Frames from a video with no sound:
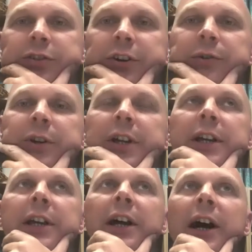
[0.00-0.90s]
So
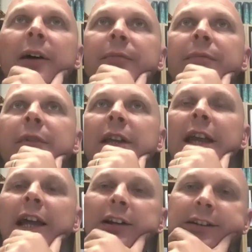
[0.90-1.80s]

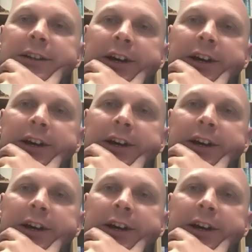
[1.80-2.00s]
again,